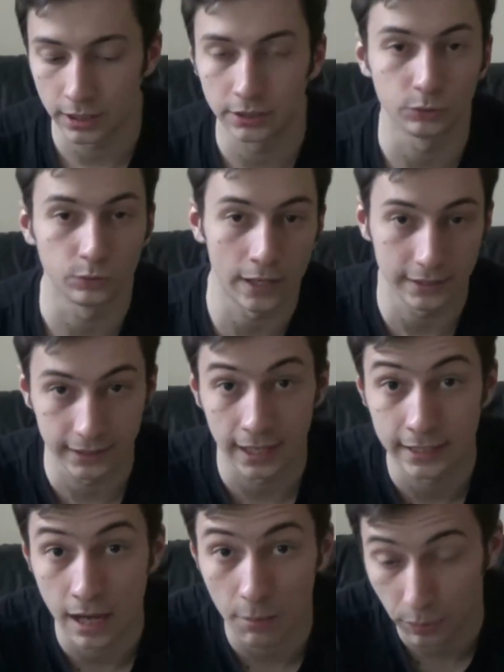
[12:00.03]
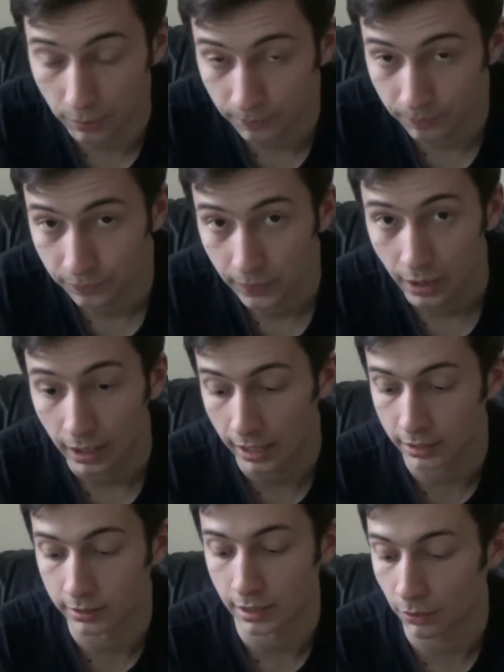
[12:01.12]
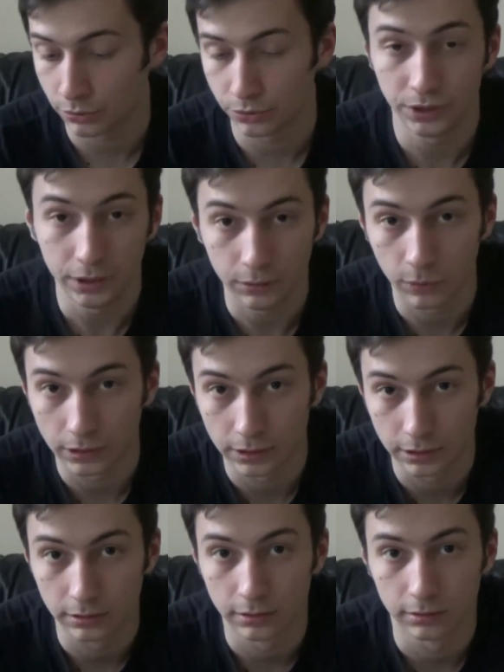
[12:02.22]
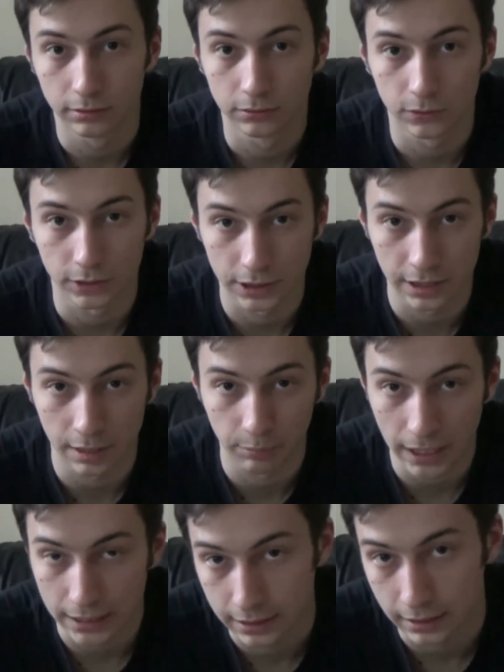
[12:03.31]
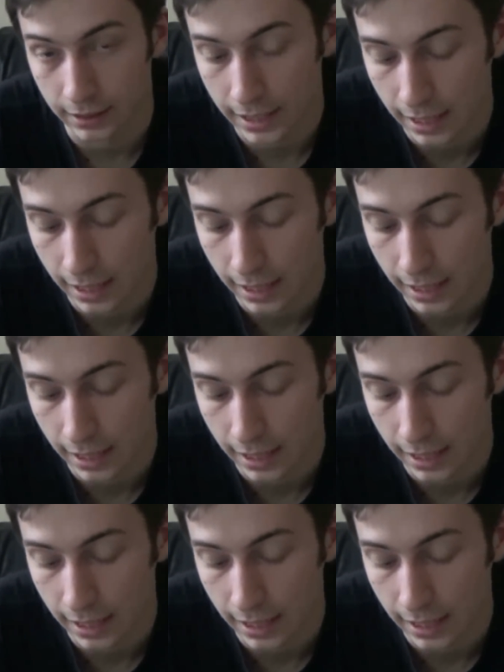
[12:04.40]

side up, and now you see what's in that place in the Galaxy.